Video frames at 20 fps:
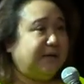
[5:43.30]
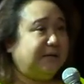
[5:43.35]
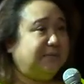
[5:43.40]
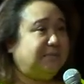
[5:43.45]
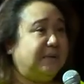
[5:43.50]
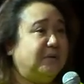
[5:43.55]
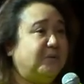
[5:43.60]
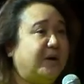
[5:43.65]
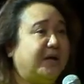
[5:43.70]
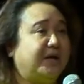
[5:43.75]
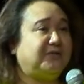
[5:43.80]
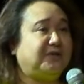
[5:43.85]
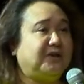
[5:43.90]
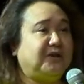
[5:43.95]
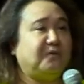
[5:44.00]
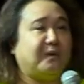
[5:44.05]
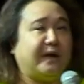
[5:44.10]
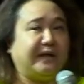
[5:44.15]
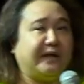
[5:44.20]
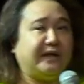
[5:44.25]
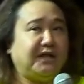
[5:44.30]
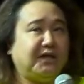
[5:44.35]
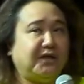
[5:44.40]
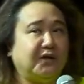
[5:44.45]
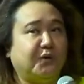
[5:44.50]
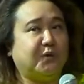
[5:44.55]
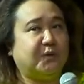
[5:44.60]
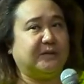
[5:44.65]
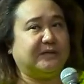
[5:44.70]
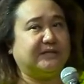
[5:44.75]
You might be wondering why
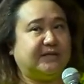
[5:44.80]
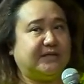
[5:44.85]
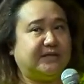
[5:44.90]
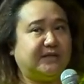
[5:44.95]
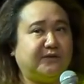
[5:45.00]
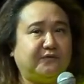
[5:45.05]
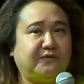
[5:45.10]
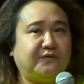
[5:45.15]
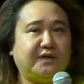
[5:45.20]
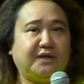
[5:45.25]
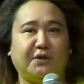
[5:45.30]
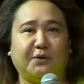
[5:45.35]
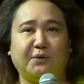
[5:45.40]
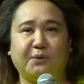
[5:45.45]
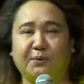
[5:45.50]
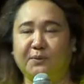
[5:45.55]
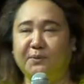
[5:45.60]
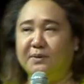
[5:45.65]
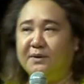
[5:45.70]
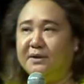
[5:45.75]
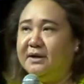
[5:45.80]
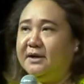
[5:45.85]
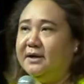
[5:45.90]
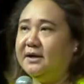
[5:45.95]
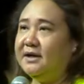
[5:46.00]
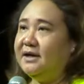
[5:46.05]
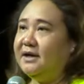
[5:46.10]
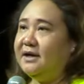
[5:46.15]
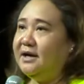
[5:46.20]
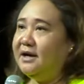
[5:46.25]
NEO was in the video.
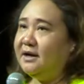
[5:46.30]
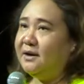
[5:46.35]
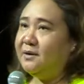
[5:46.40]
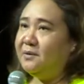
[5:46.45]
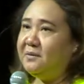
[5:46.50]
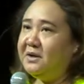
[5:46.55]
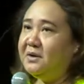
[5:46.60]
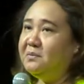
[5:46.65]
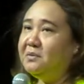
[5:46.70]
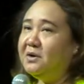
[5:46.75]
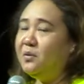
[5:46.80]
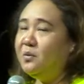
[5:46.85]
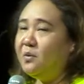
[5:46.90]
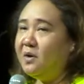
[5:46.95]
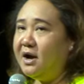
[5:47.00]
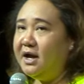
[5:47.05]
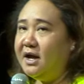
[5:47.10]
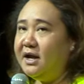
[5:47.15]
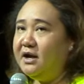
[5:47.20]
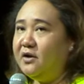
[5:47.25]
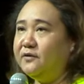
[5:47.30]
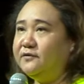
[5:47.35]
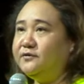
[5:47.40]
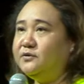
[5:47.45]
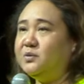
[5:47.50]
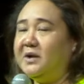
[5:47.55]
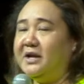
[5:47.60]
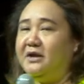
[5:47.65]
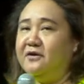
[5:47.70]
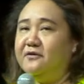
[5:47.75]
We were one
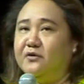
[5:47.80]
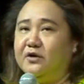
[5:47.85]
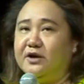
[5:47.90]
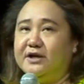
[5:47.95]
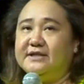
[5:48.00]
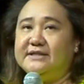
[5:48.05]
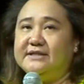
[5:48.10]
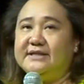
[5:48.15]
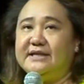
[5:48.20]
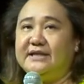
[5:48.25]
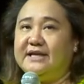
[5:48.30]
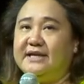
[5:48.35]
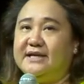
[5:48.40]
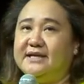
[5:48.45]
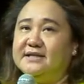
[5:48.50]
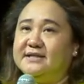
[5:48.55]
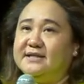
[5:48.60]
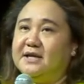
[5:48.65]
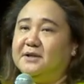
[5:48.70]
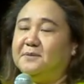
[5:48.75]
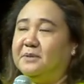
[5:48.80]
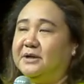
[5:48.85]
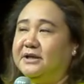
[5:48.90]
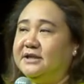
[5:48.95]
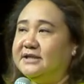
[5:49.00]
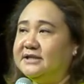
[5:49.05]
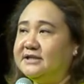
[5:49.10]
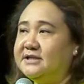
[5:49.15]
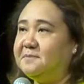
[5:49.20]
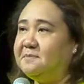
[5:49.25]
of 24 cities
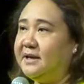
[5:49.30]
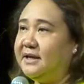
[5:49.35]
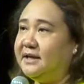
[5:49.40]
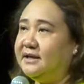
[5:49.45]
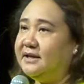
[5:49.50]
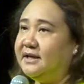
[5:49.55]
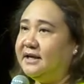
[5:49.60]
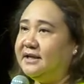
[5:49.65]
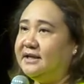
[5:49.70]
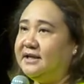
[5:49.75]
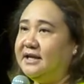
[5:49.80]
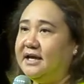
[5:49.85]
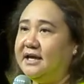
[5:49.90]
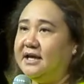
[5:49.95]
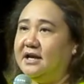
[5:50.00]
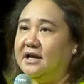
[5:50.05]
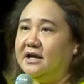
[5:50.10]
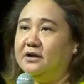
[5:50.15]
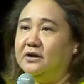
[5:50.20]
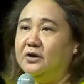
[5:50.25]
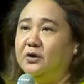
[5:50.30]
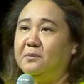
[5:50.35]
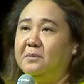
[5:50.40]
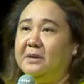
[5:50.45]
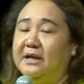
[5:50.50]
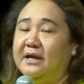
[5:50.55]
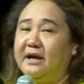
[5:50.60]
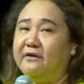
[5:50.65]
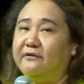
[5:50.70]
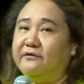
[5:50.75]
that participated in a
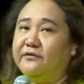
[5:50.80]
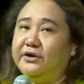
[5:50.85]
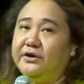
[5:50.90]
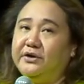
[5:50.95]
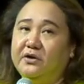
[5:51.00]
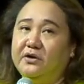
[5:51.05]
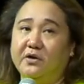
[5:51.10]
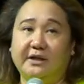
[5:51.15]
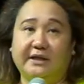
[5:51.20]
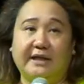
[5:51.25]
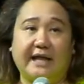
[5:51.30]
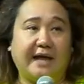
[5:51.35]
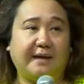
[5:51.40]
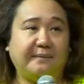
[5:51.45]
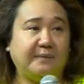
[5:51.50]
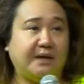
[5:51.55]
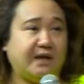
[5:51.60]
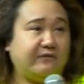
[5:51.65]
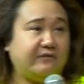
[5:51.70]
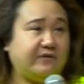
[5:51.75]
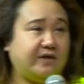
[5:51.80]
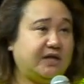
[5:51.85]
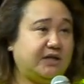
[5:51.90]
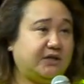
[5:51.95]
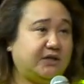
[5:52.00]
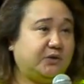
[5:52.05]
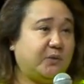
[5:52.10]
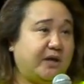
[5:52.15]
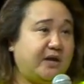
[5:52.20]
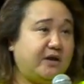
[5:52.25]
global effort called I'm
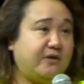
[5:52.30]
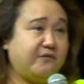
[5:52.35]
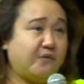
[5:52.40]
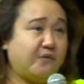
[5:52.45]
Loving It